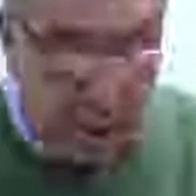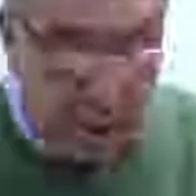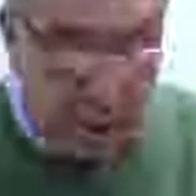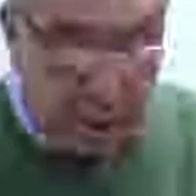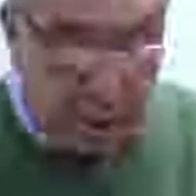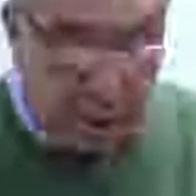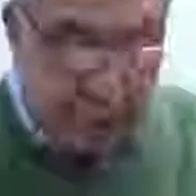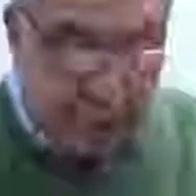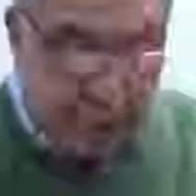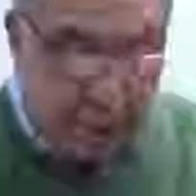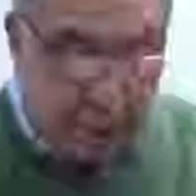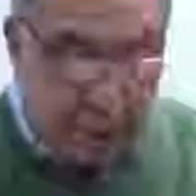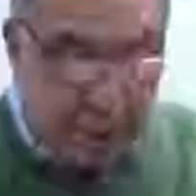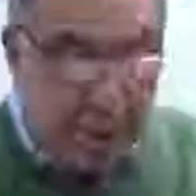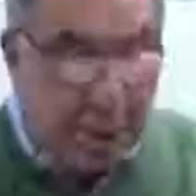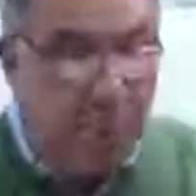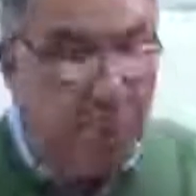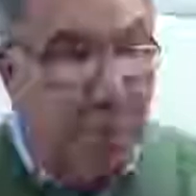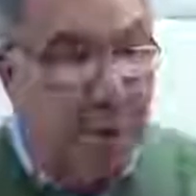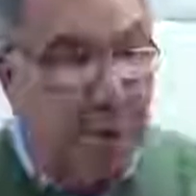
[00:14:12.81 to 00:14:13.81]

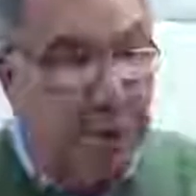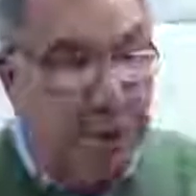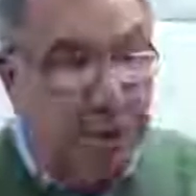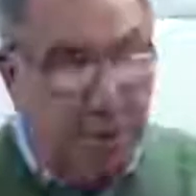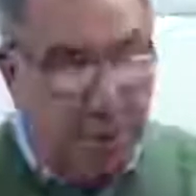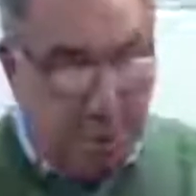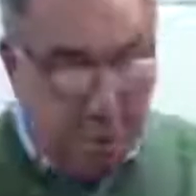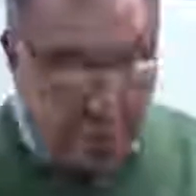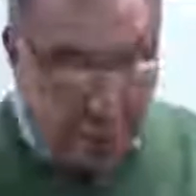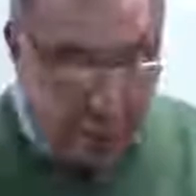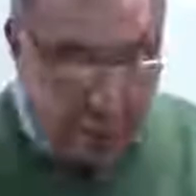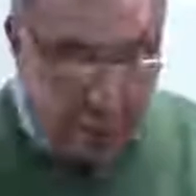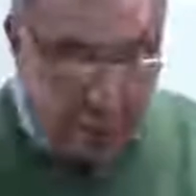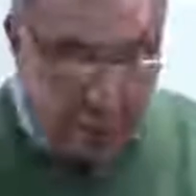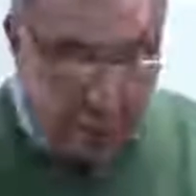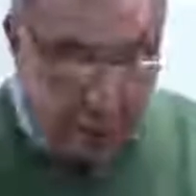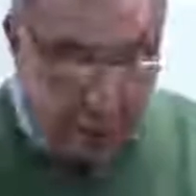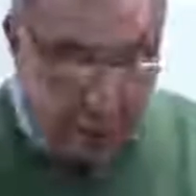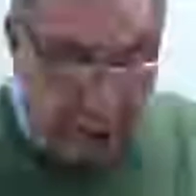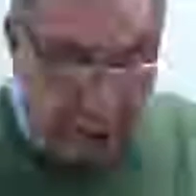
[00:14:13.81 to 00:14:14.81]
especially when it's repressed
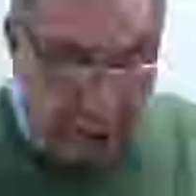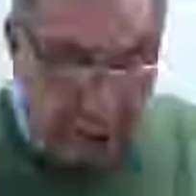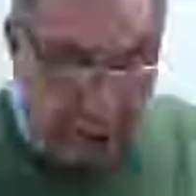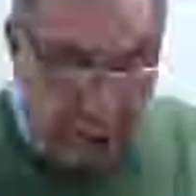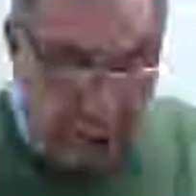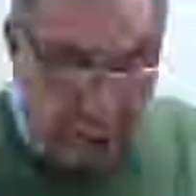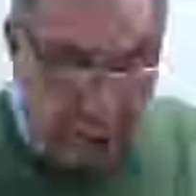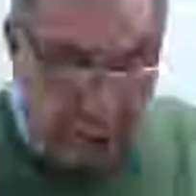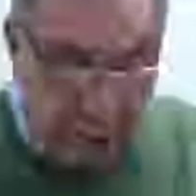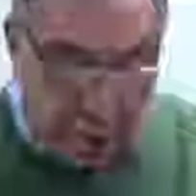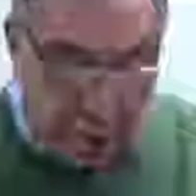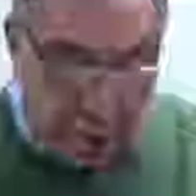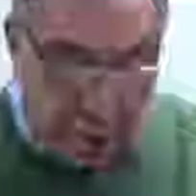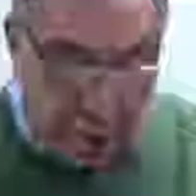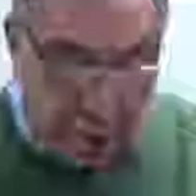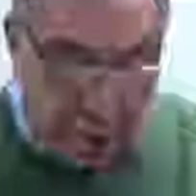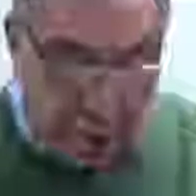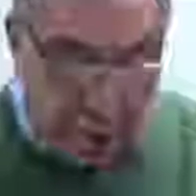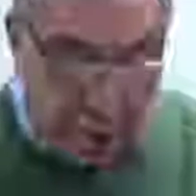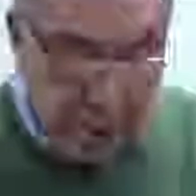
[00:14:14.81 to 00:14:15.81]
and not dealt with,
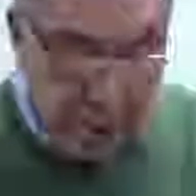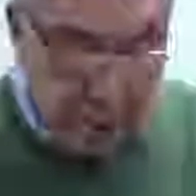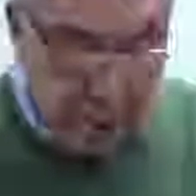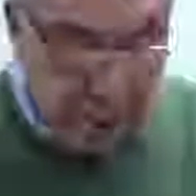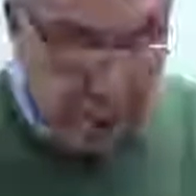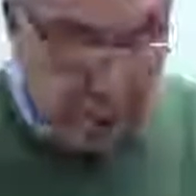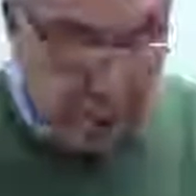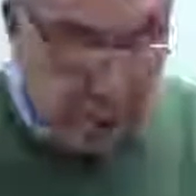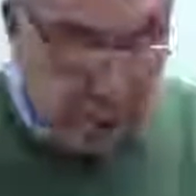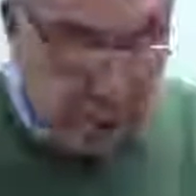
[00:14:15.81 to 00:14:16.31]
can be